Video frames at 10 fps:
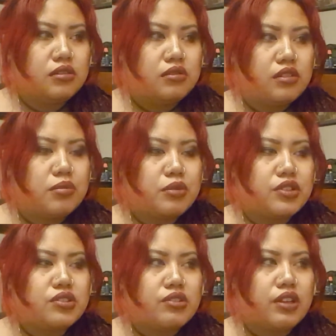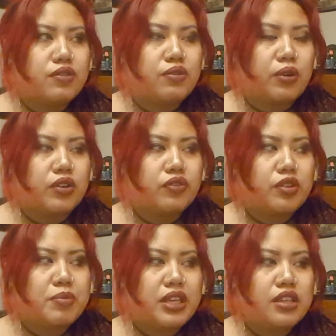more straightforward for
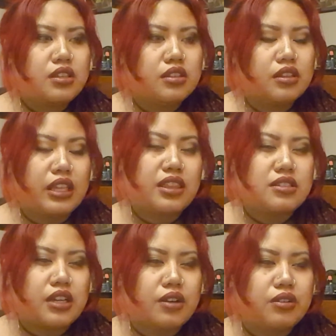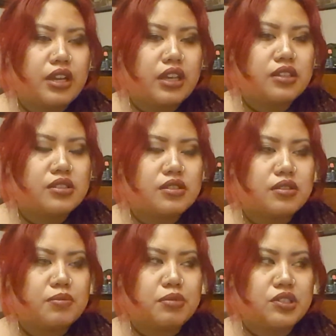me, like the tarot decks
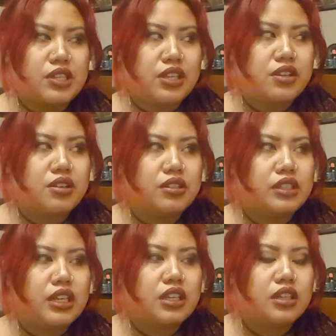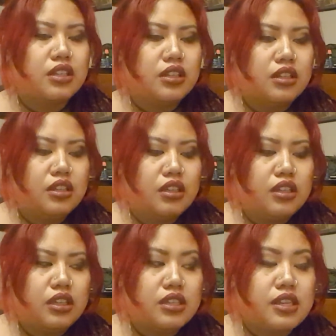particularly,
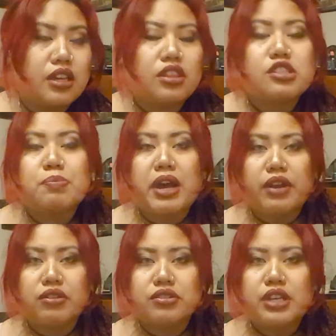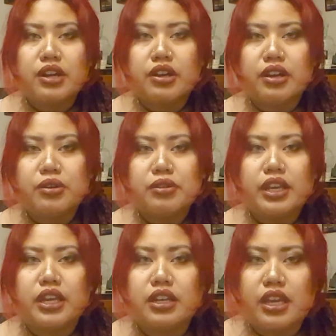because I got the Spiral Tarot
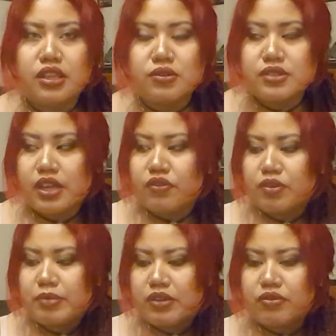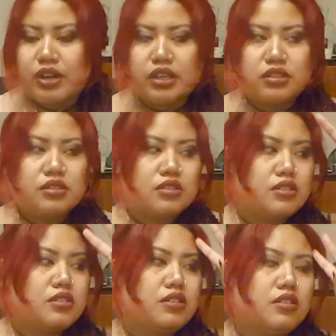and I use that for my
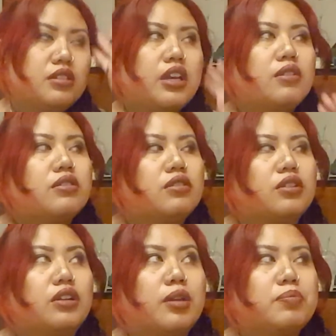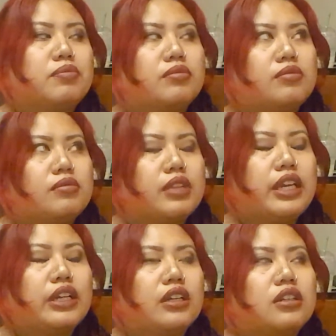friends down or up
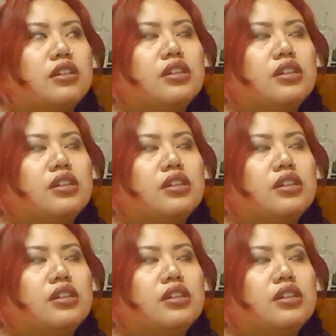here.